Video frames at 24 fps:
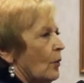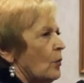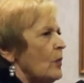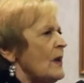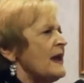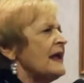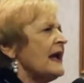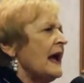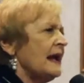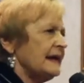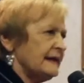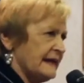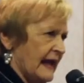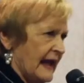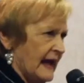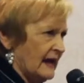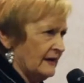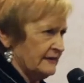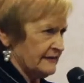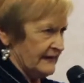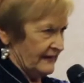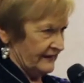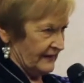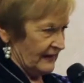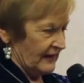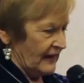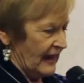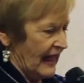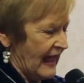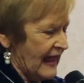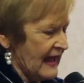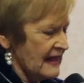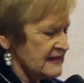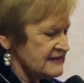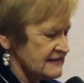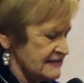We got down to the
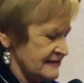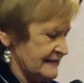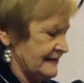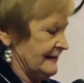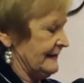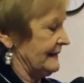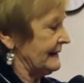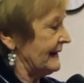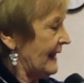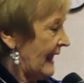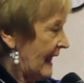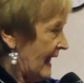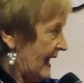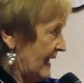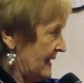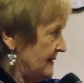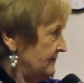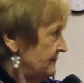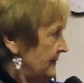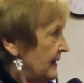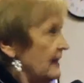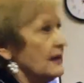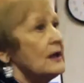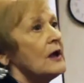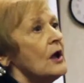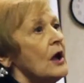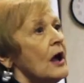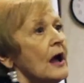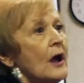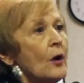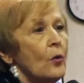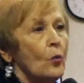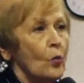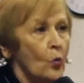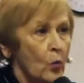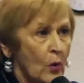last game.
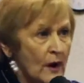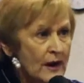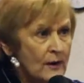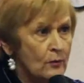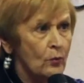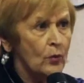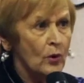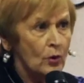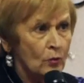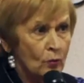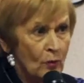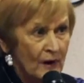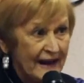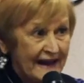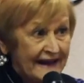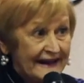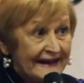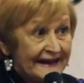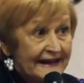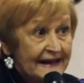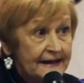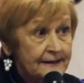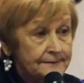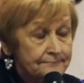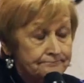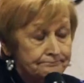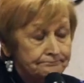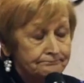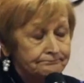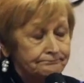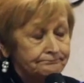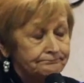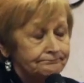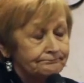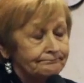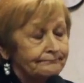We were winning,
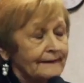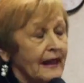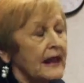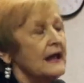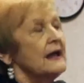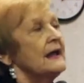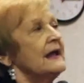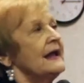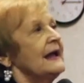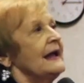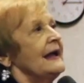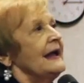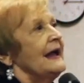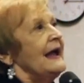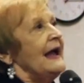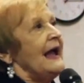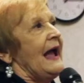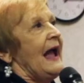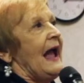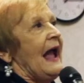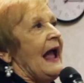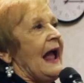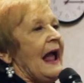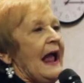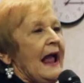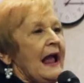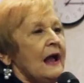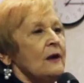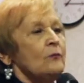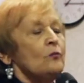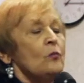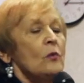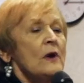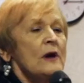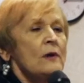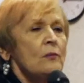
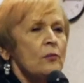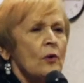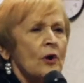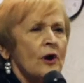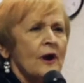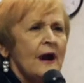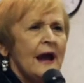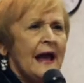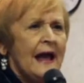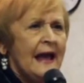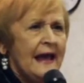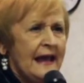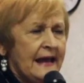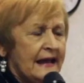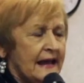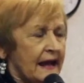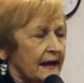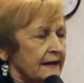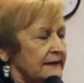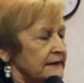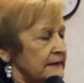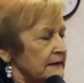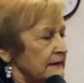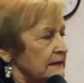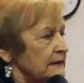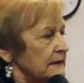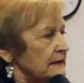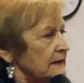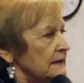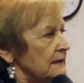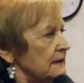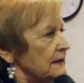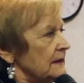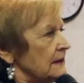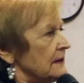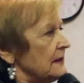and we were ahead.
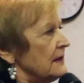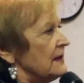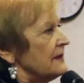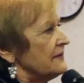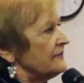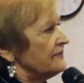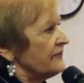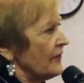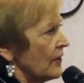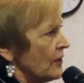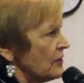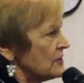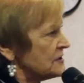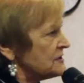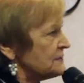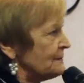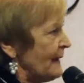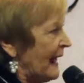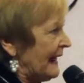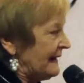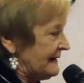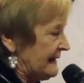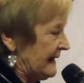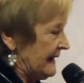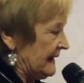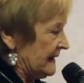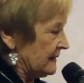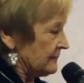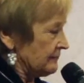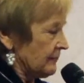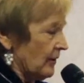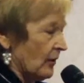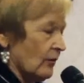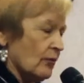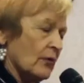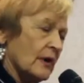First by
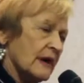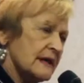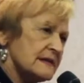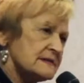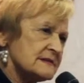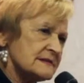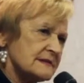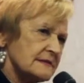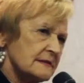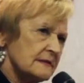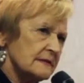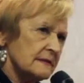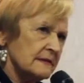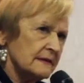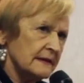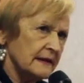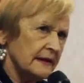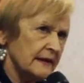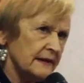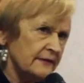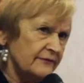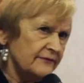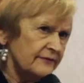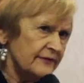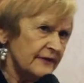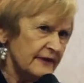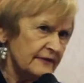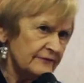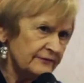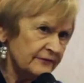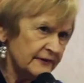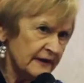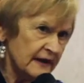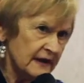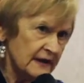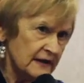10 points, then
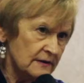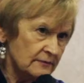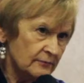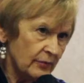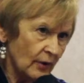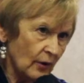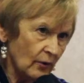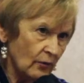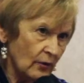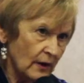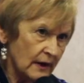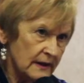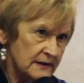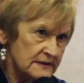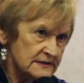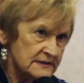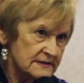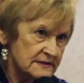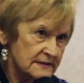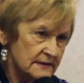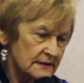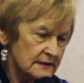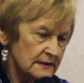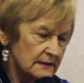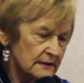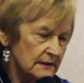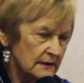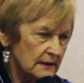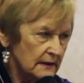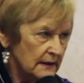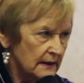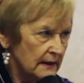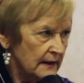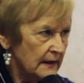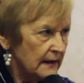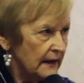15 points,
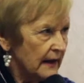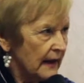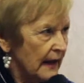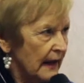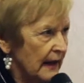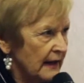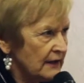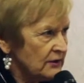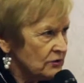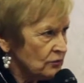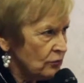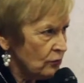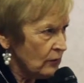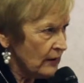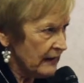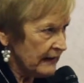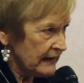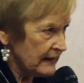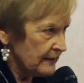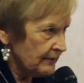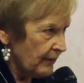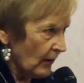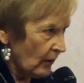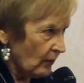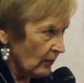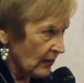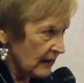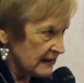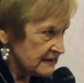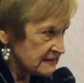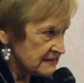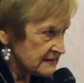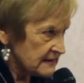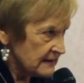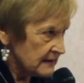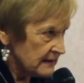and 20
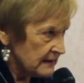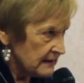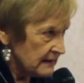points.